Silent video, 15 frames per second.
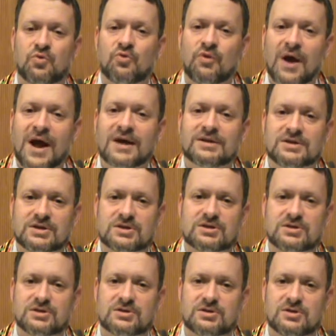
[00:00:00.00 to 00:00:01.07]

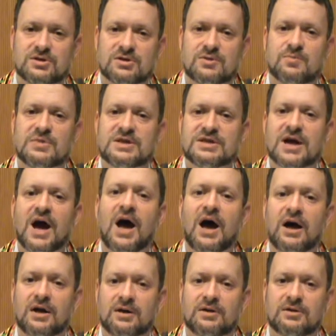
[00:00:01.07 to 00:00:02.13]
the
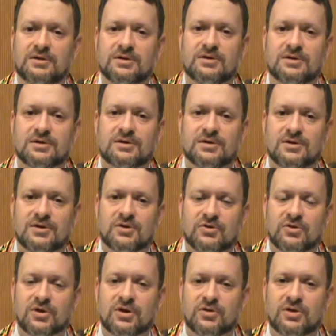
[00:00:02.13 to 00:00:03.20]
midah,
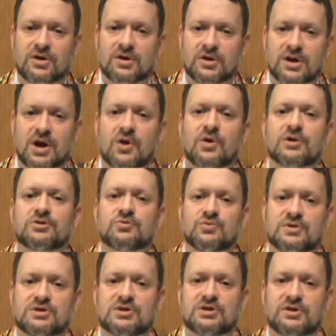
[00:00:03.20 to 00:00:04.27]
the
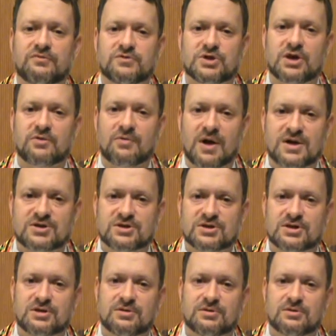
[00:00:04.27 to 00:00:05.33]
characteristic of
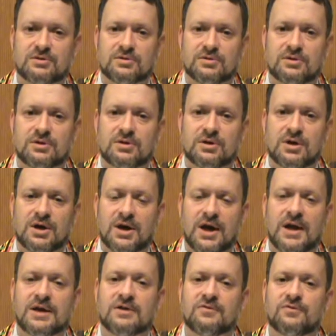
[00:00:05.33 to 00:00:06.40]
generosity,
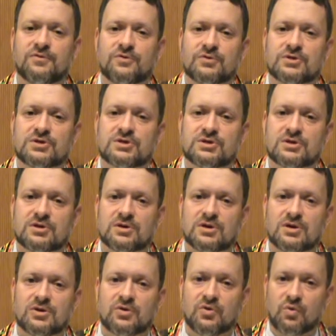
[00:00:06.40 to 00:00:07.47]
and influence
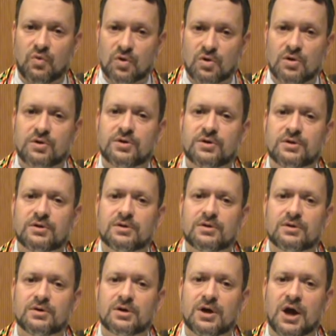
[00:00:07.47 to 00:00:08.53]
the world,
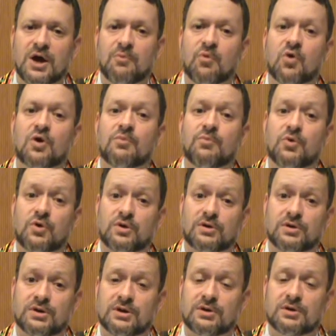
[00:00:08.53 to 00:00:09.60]
and more
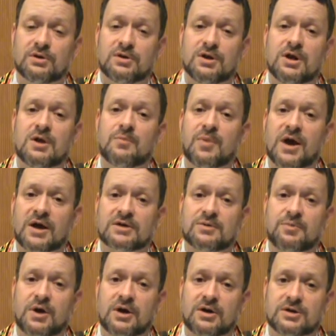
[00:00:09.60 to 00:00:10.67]
importantly, impact
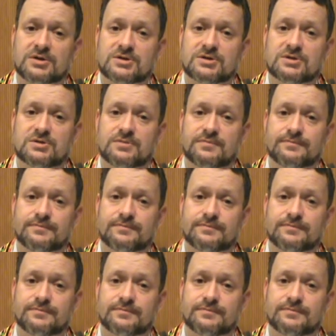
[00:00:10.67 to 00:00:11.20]
upon us.